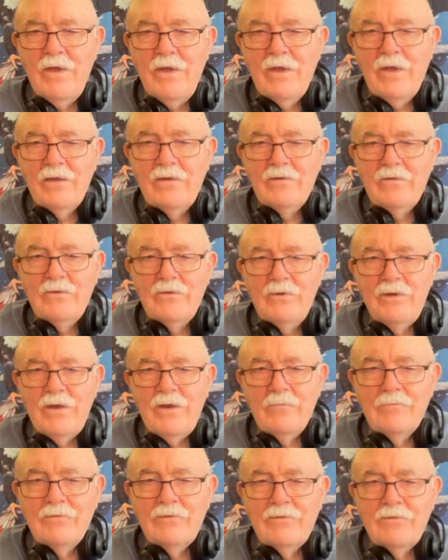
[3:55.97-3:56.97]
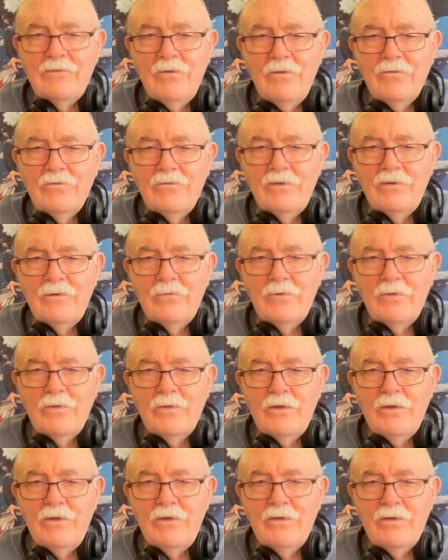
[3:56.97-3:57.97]
and two names associated with
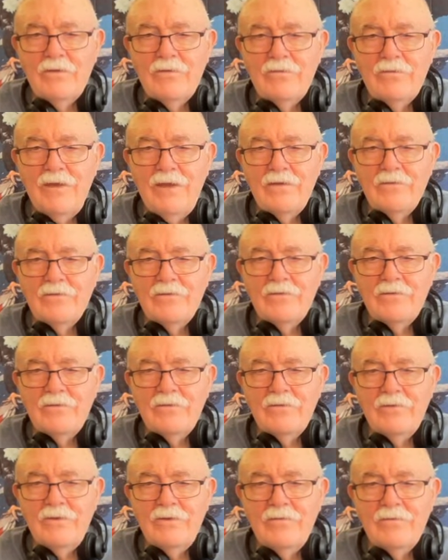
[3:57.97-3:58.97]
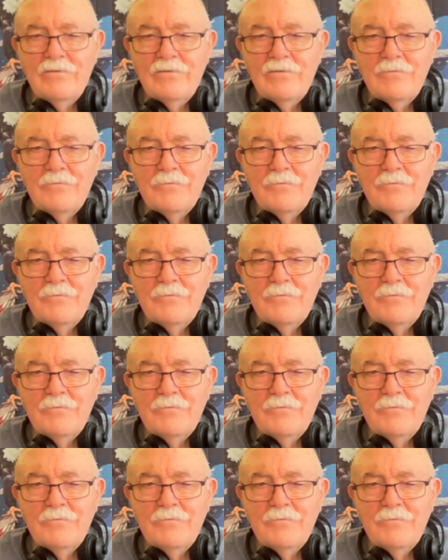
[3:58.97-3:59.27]
it on a sanctions list.